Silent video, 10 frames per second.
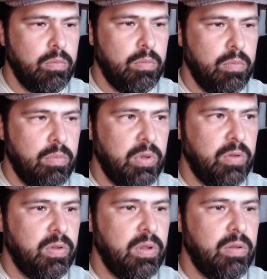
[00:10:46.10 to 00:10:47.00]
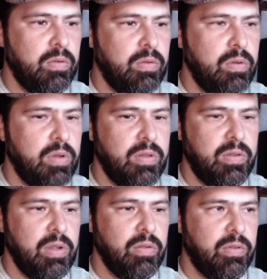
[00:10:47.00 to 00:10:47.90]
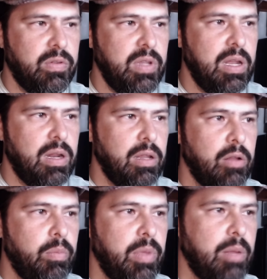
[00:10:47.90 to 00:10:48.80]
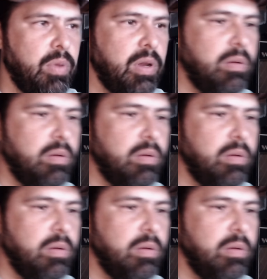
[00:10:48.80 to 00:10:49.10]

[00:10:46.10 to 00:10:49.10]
you can still see it a little bit, but